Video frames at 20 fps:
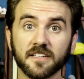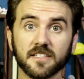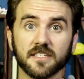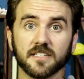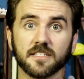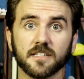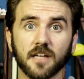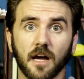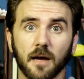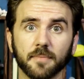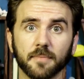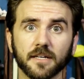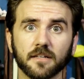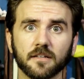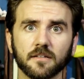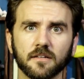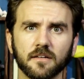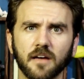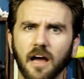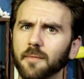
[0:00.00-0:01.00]
is this
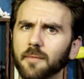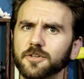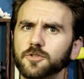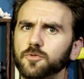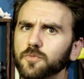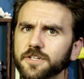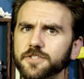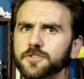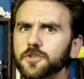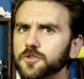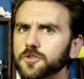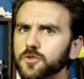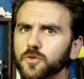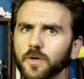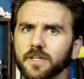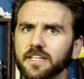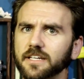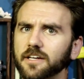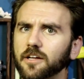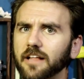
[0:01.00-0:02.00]
topic? How much research
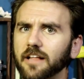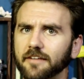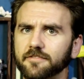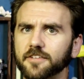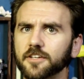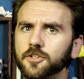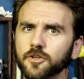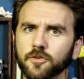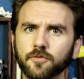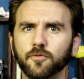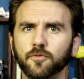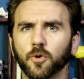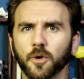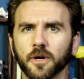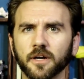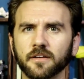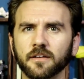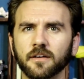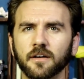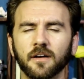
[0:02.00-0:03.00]
do I think I'll have to do
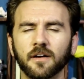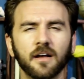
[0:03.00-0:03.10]
for it?